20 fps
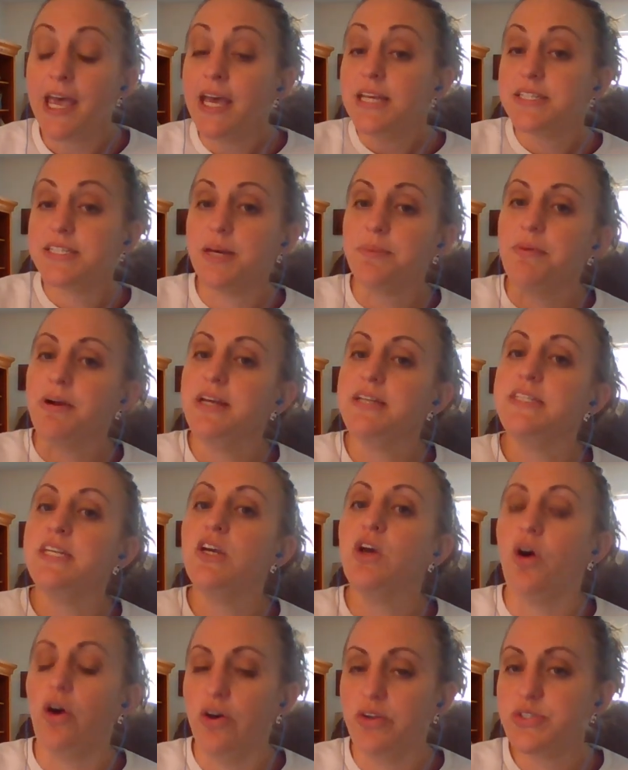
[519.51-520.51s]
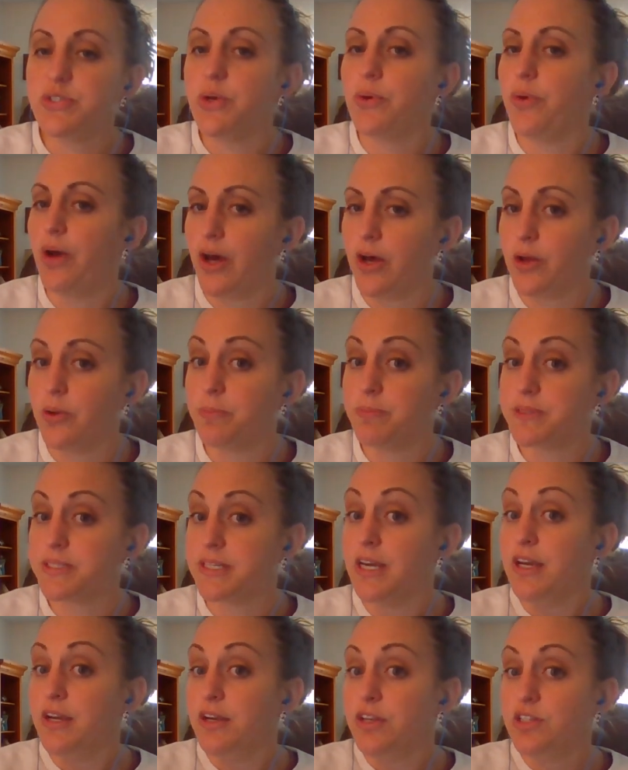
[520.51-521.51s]
Summarizing also helps
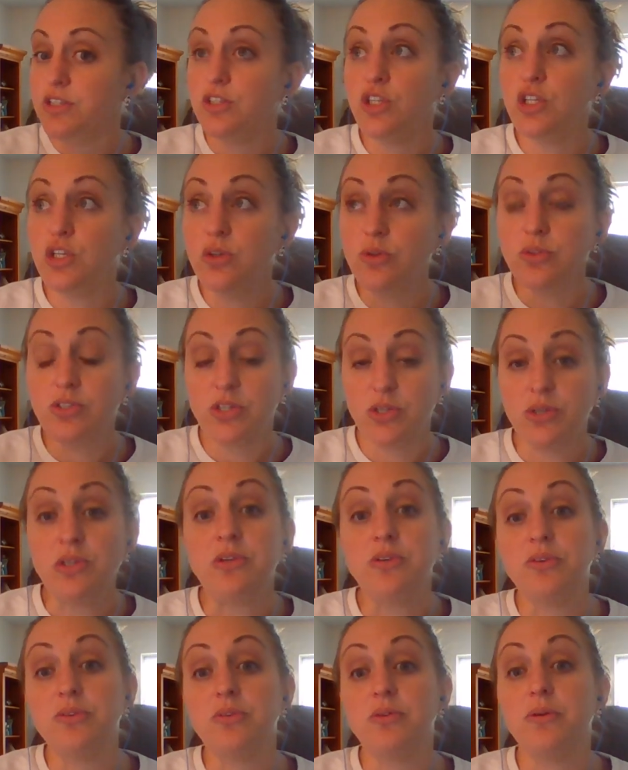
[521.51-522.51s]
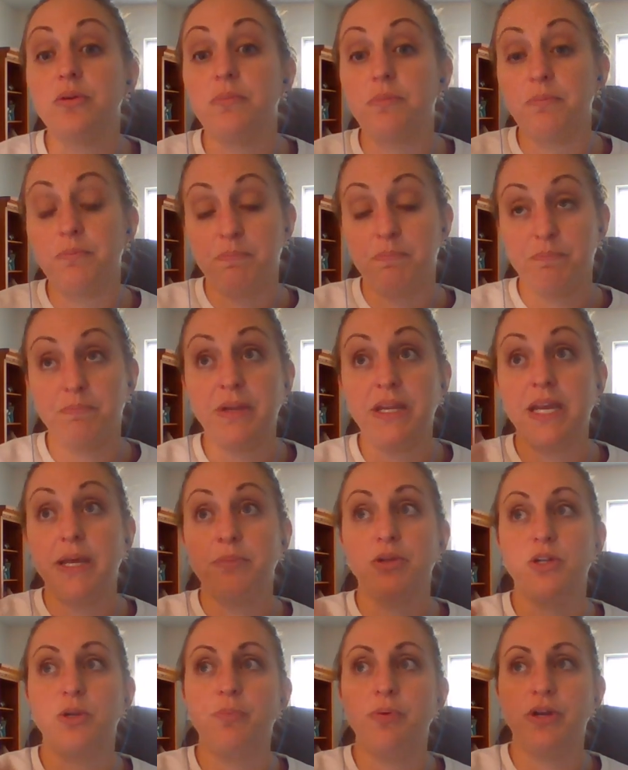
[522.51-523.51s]
you to be
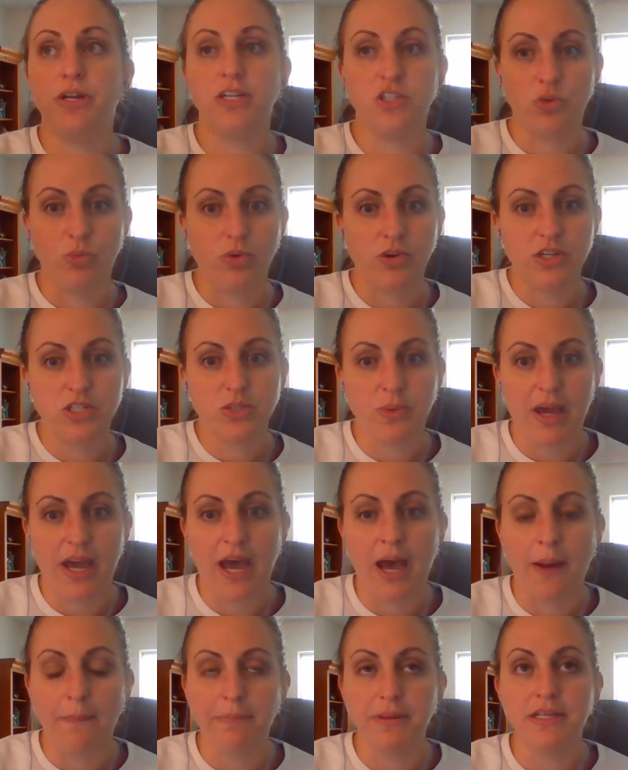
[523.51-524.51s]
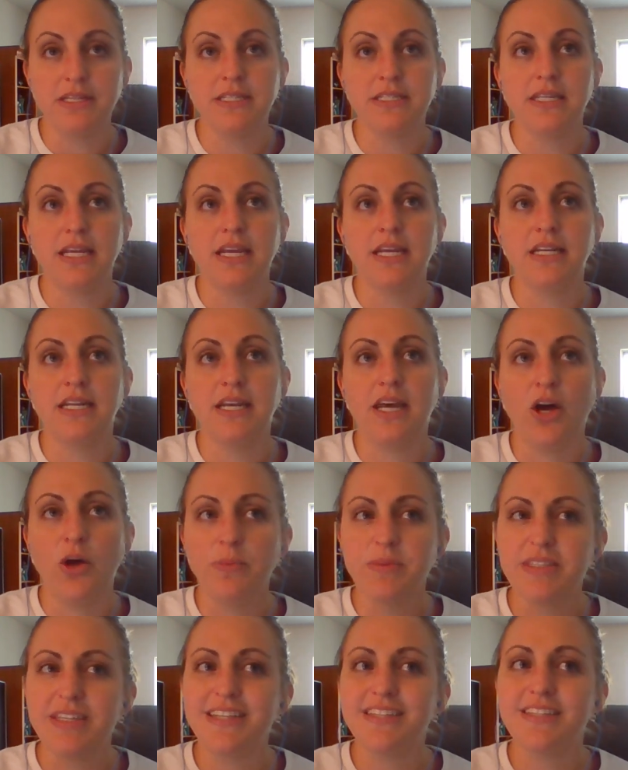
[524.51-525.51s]
able to put into words what happened, and it
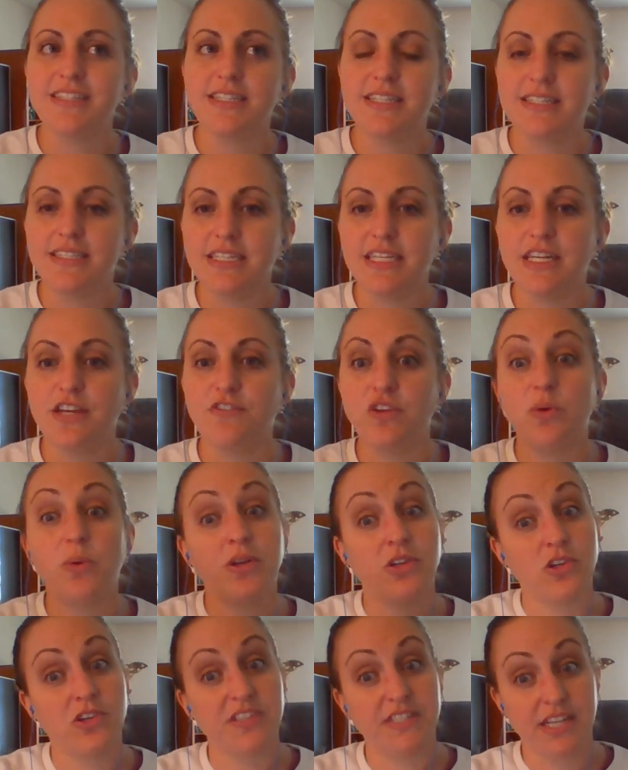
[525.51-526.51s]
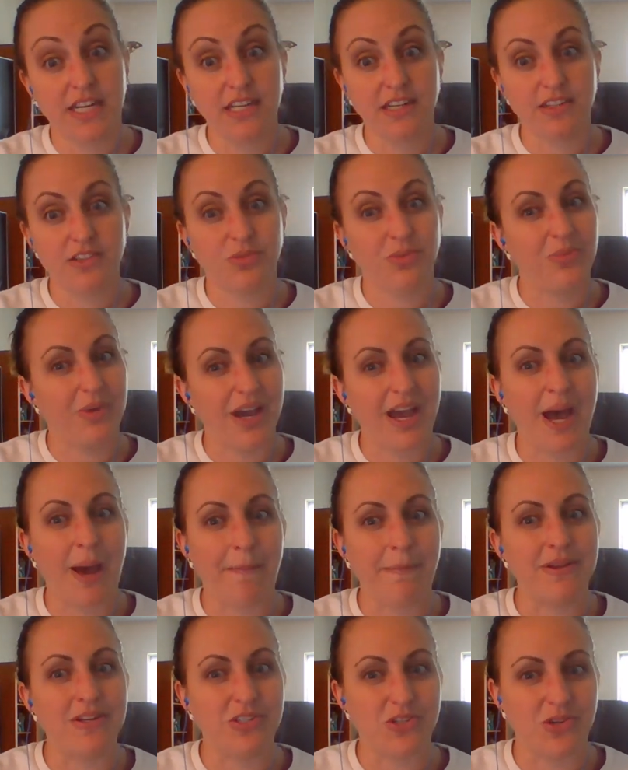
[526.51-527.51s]
helps us to see if you understand what
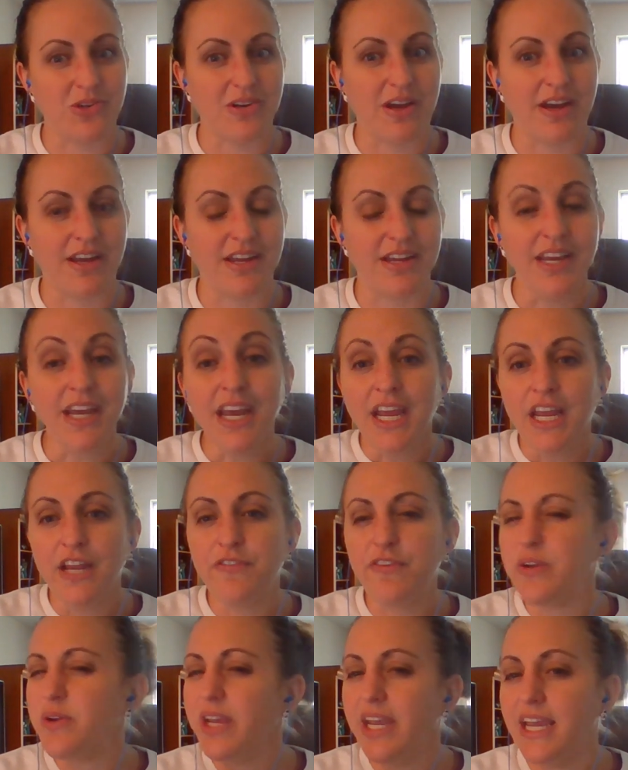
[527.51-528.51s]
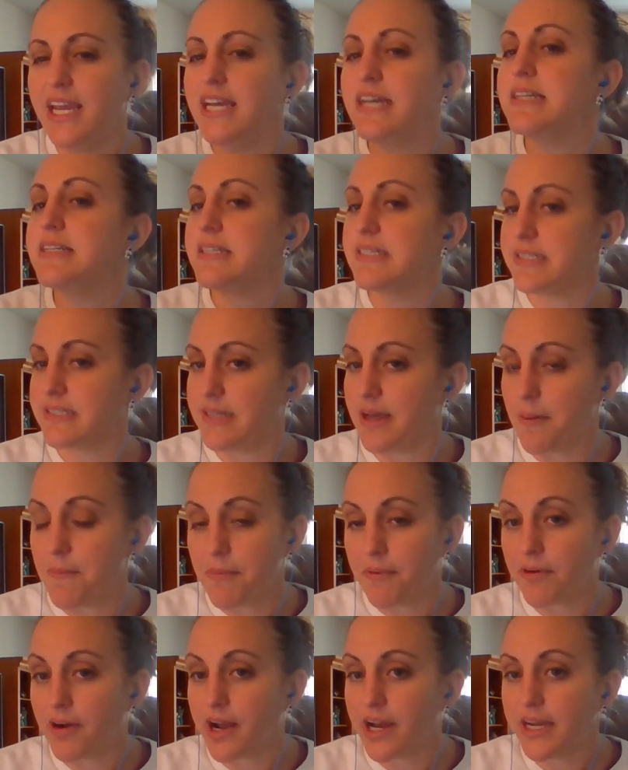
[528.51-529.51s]
happened or not. If you can't
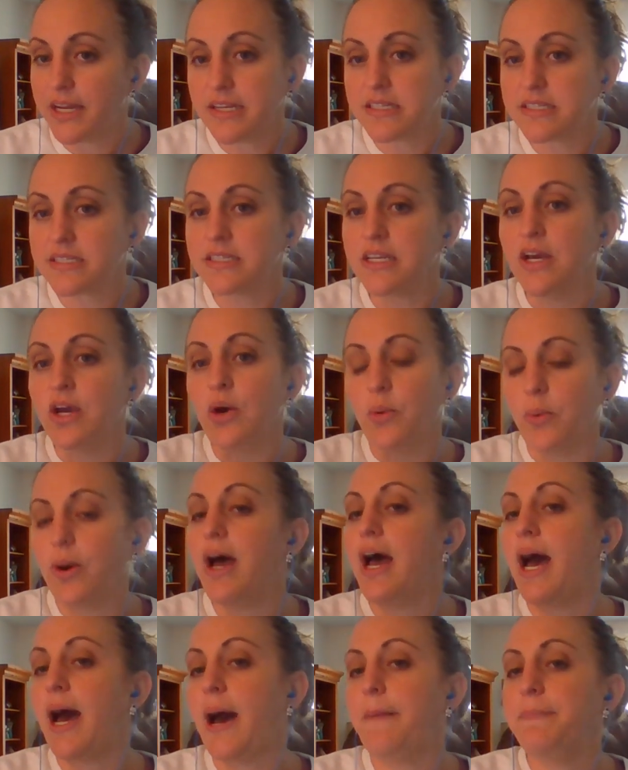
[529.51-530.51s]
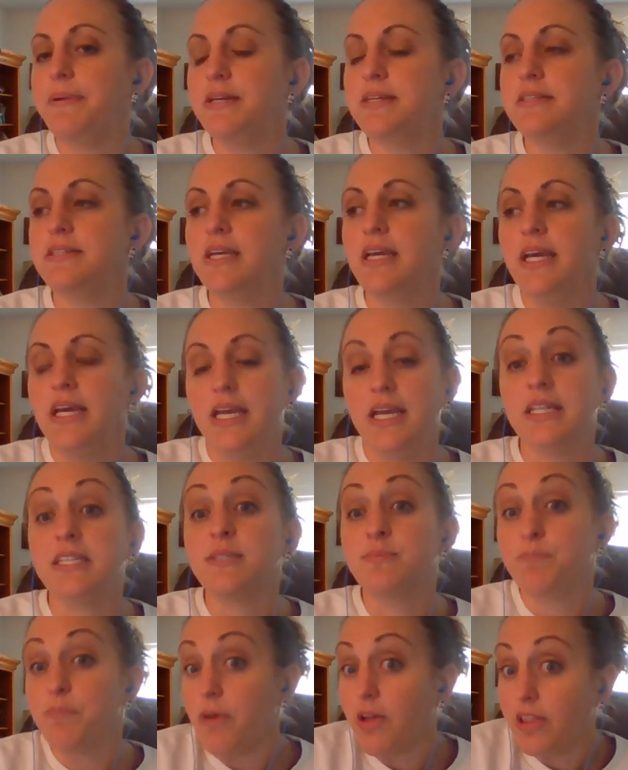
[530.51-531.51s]
summarize what happened, it's
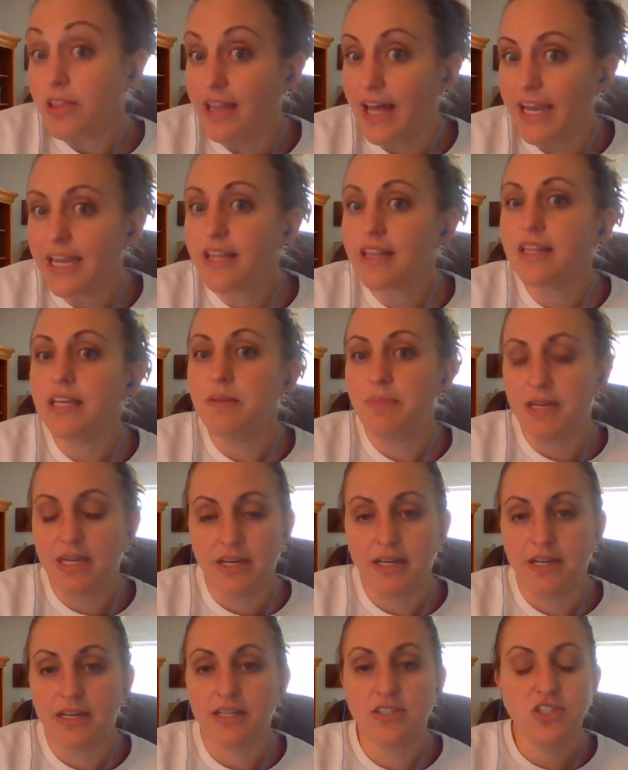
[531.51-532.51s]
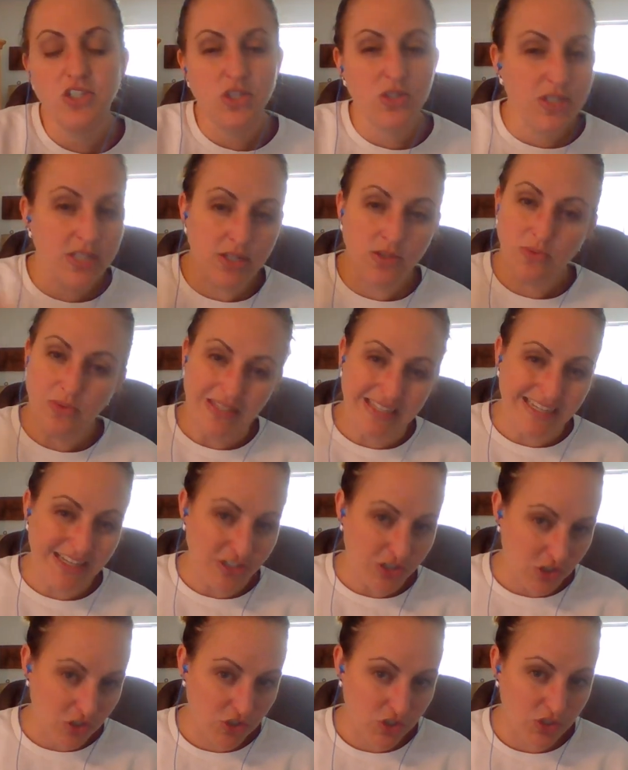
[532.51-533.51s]
likely because you didn't really
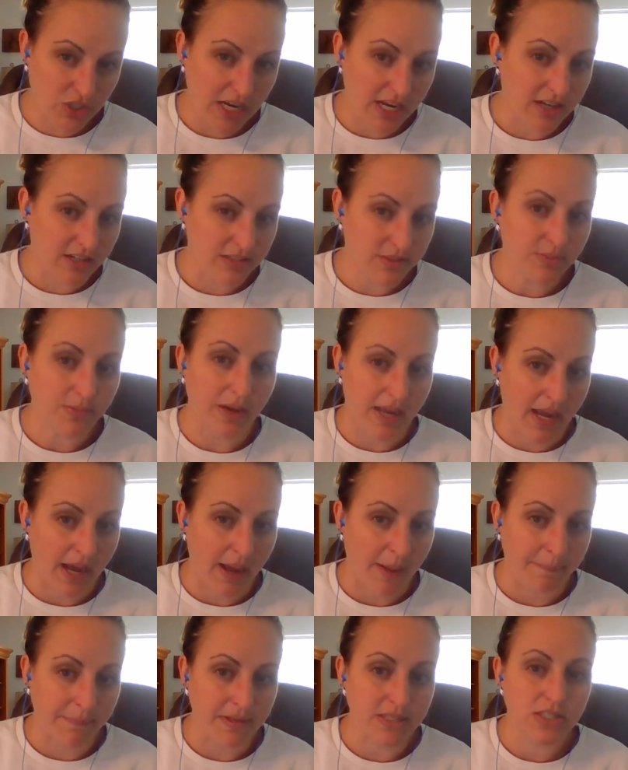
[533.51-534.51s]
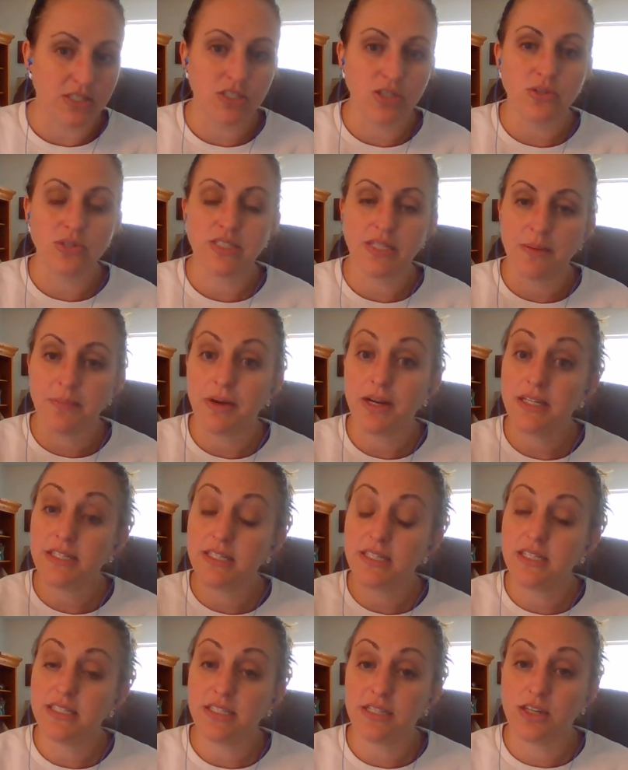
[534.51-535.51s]
understand what happened. So
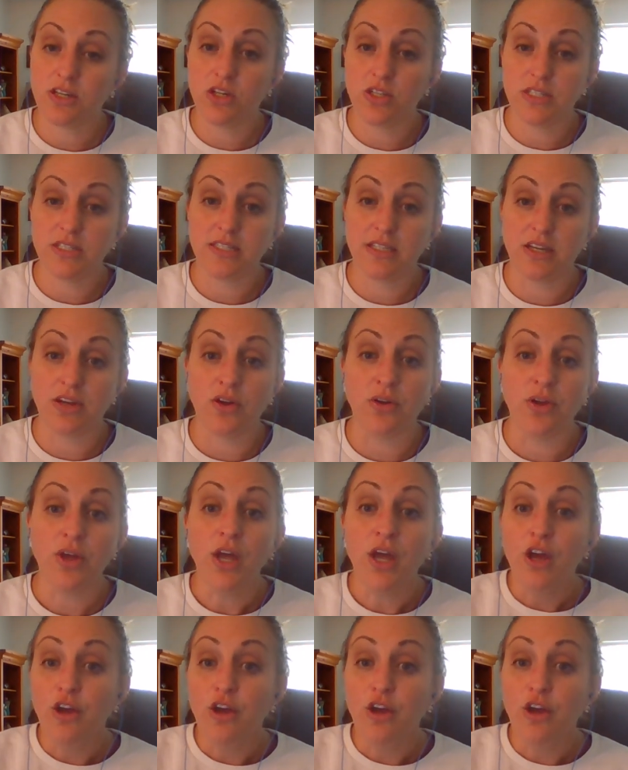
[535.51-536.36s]
summarizing is a good skill